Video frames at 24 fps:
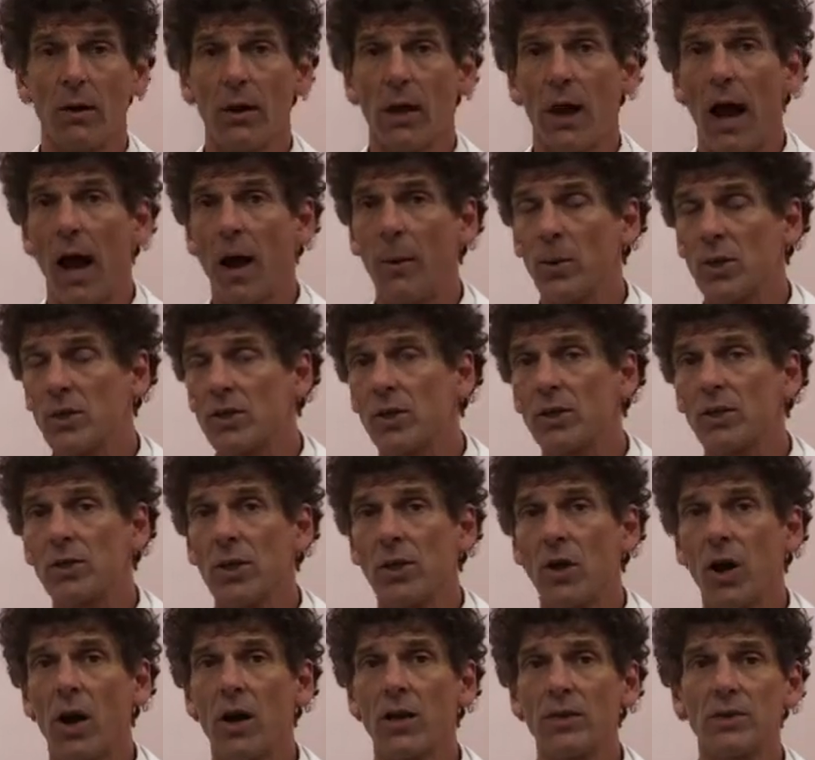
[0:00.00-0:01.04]
how much does it
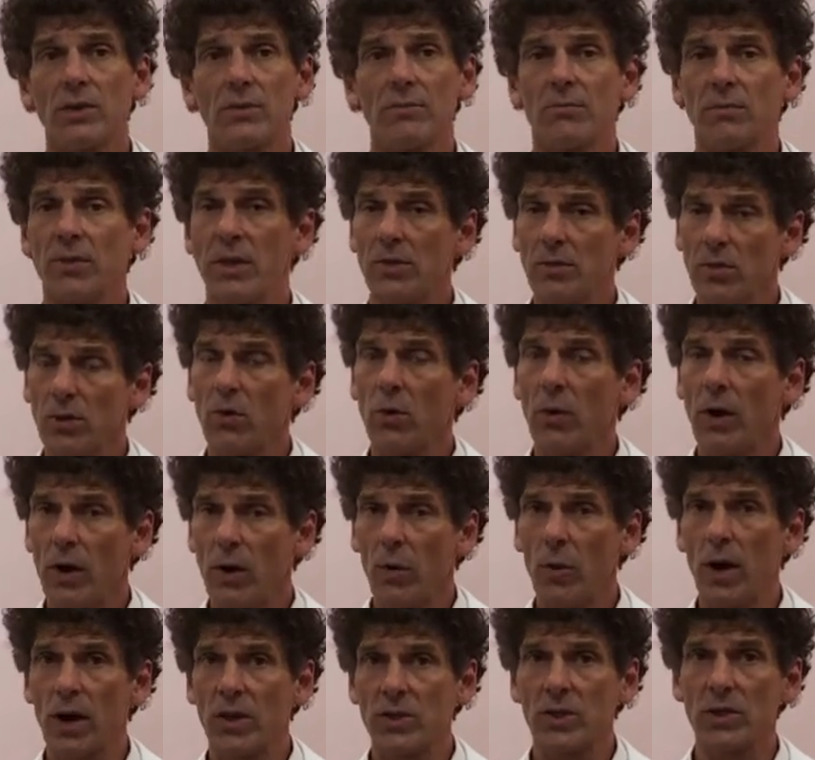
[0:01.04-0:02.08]
cost, these are great
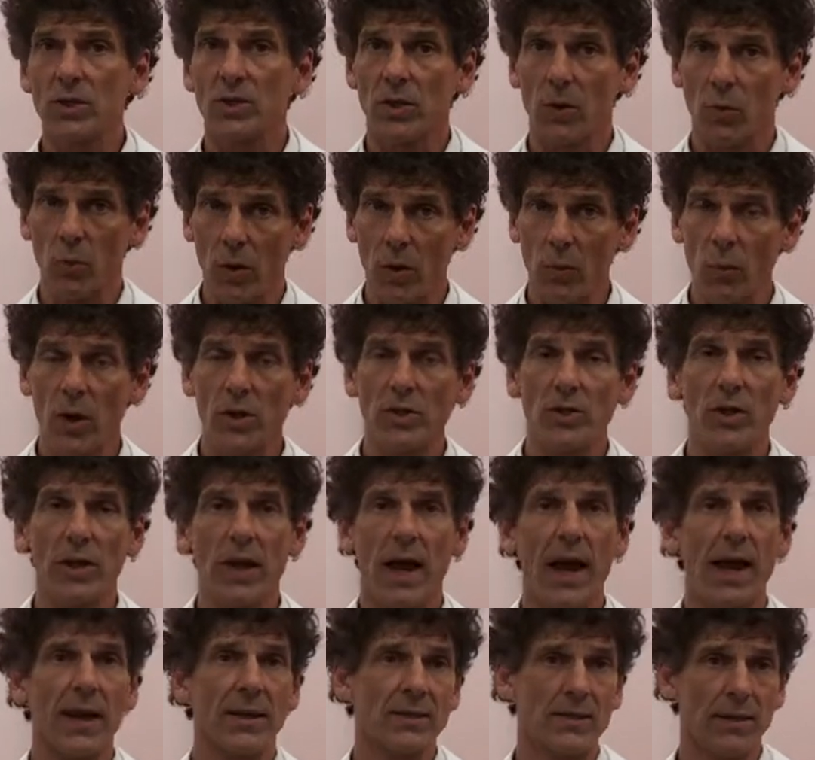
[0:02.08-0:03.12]
questions and we want you to
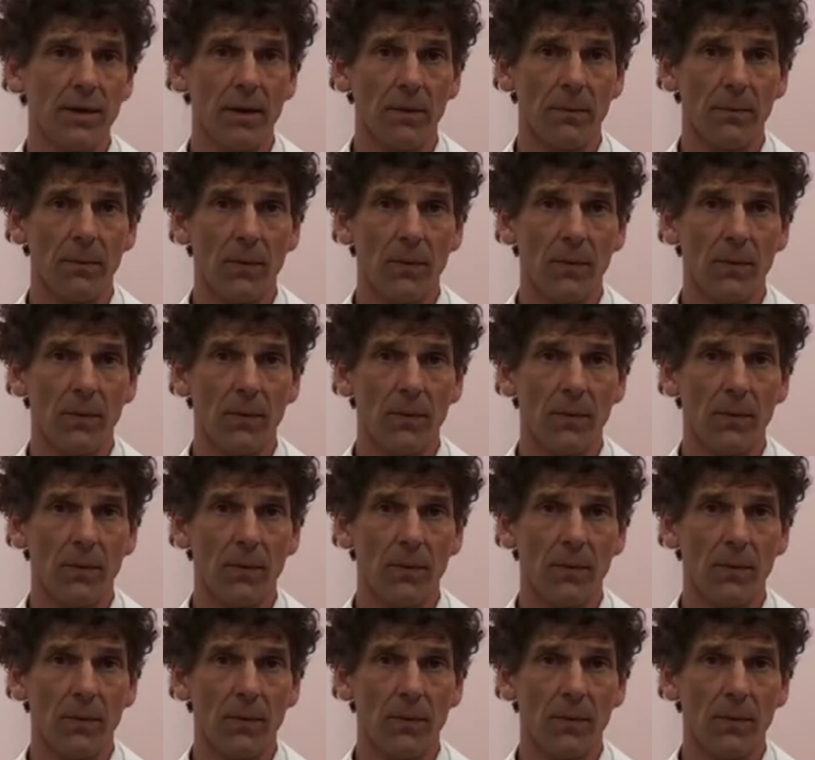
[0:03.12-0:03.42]
ask them.